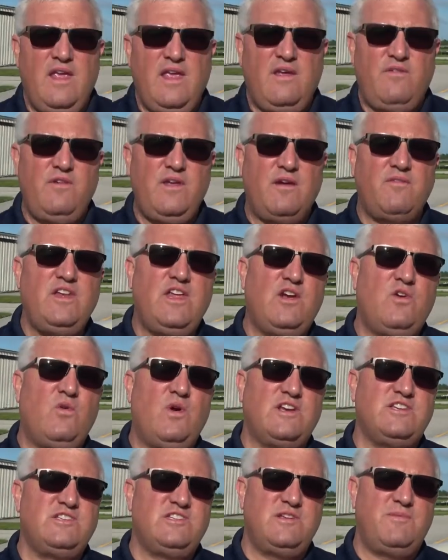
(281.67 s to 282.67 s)
If you have any
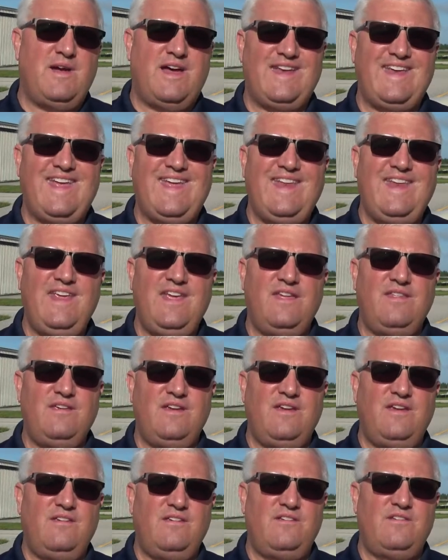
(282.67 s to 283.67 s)
questions about any of
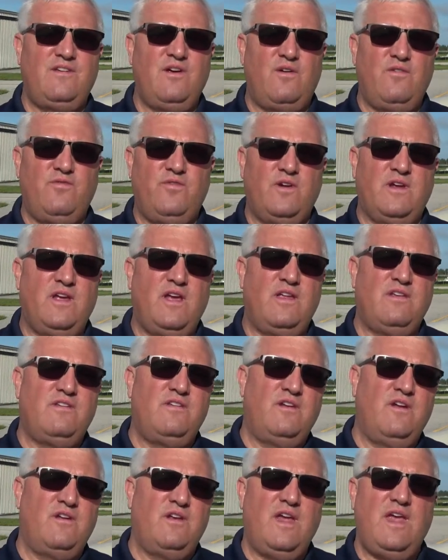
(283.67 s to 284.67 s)
these, don't forget
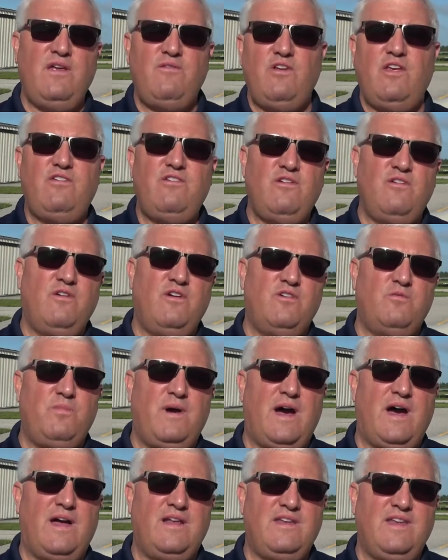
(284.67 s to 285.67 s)
to go to
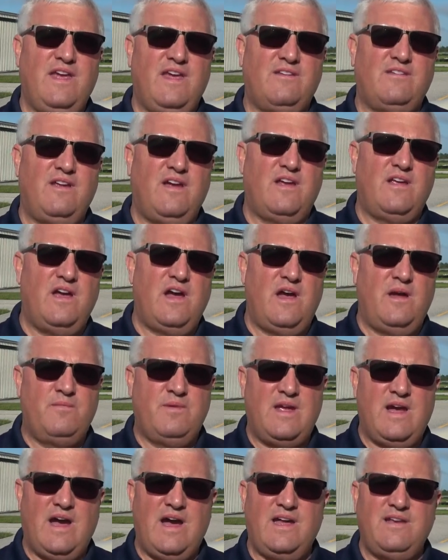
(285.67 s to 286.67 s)

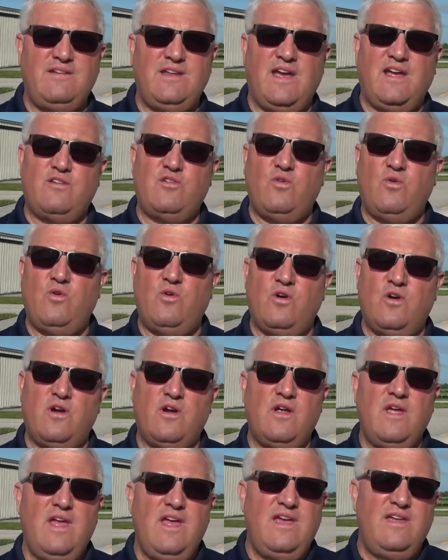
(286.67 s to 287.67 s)
aviationcareerspodcast.com, contact,
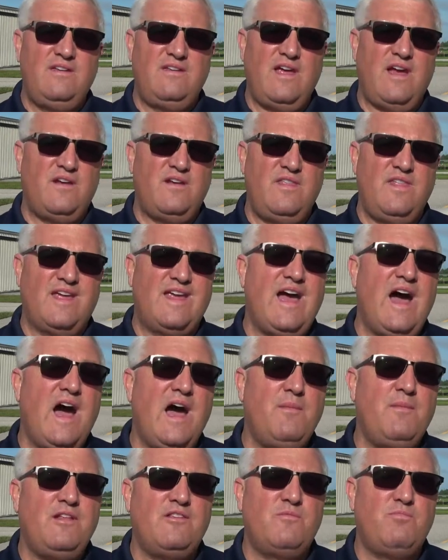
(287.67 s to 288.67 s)
or down in the
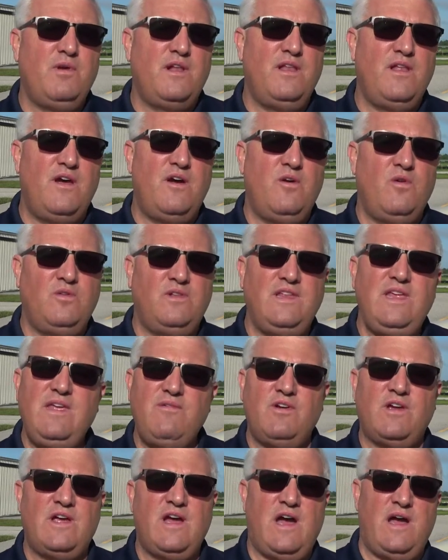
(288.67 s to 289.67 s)
comments below,
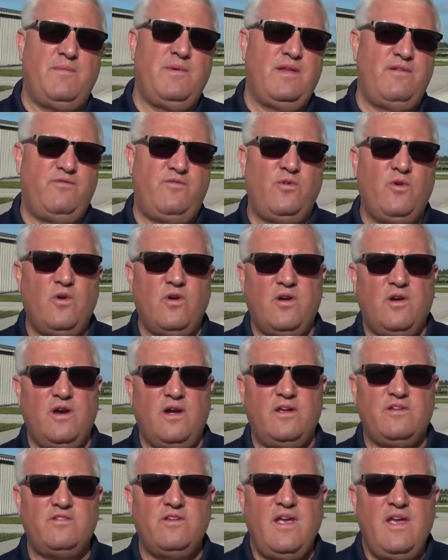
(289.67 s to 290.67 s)
leave a comment for
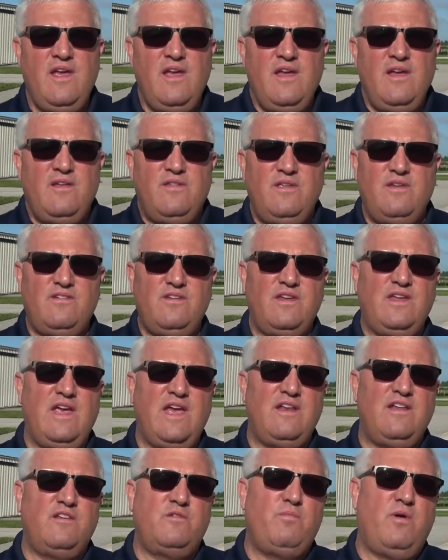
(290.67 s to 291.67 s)
us. This
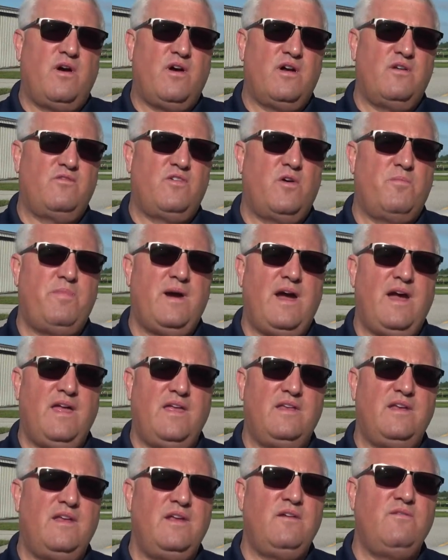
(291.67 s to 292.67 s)
again is part of our
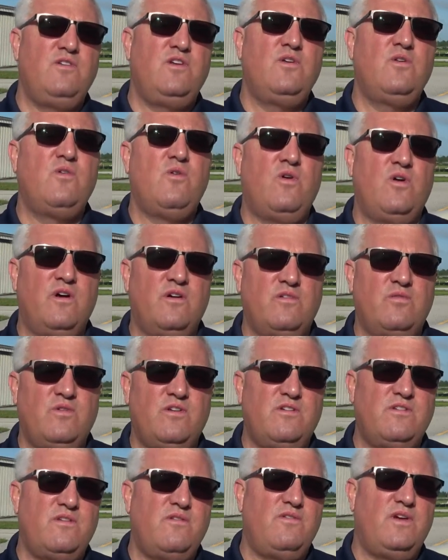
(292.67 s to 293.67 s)
pilot interview course,
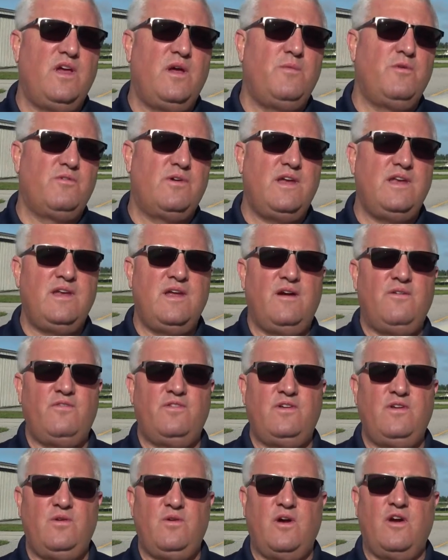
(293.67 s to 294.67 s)
which is available right now
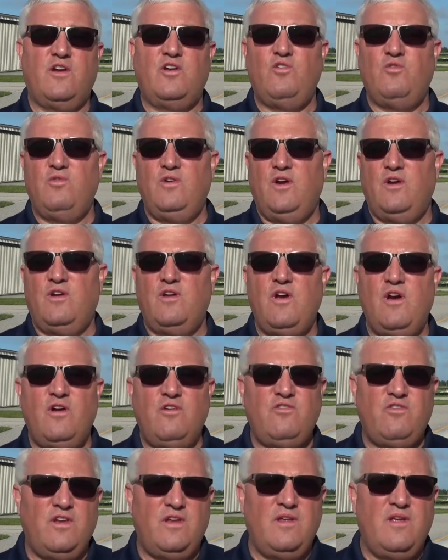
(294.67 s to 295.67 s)
to our career
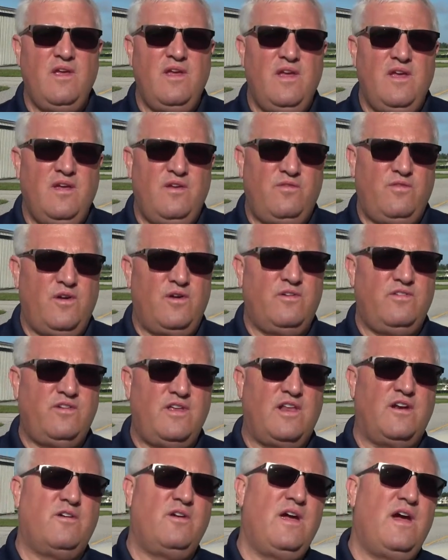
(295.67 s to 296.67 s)
coaching folks
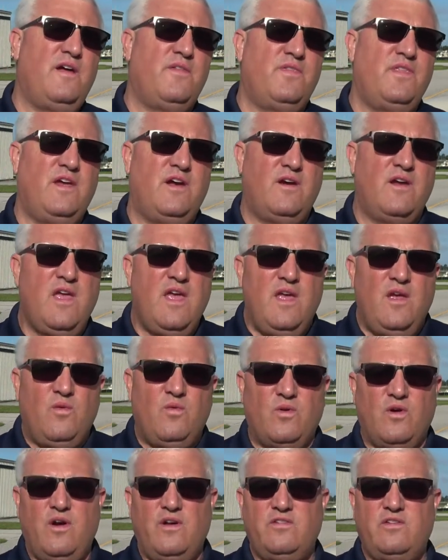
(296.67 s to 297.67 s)
that are out there.
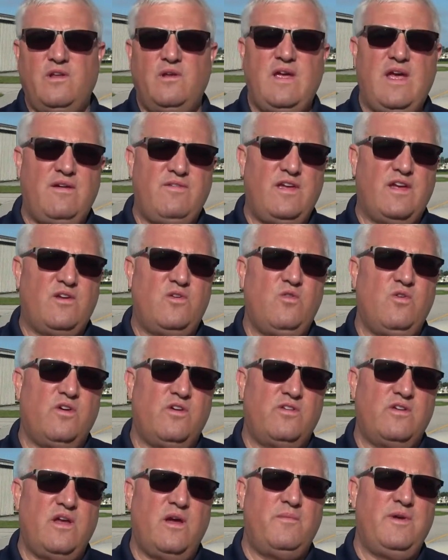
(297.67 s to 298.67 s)
We're also going to have that
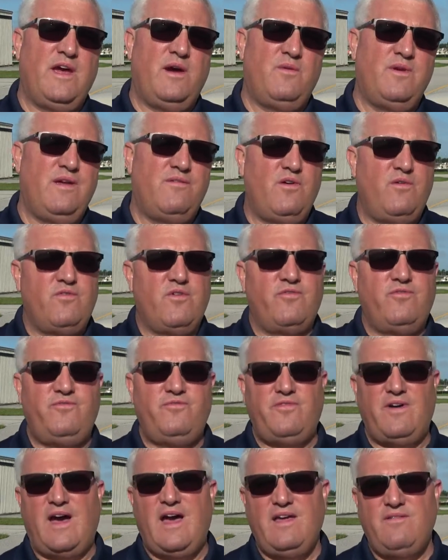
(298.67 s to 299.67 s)
course come out. We have over
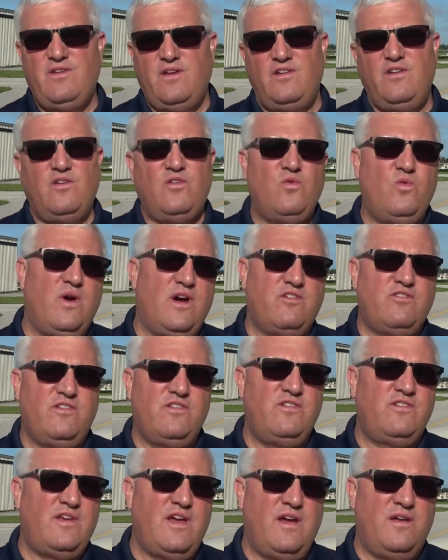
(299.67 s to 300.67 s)
500
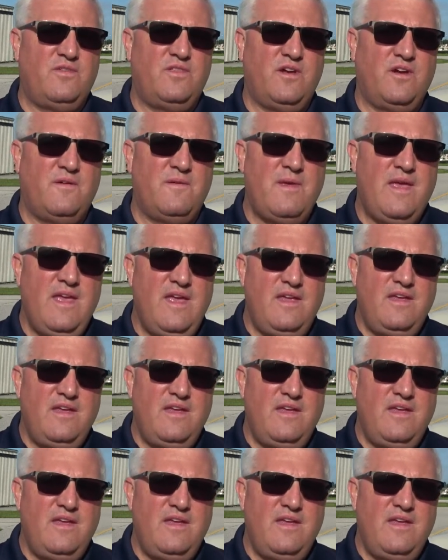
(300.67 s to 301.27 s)
questions out there.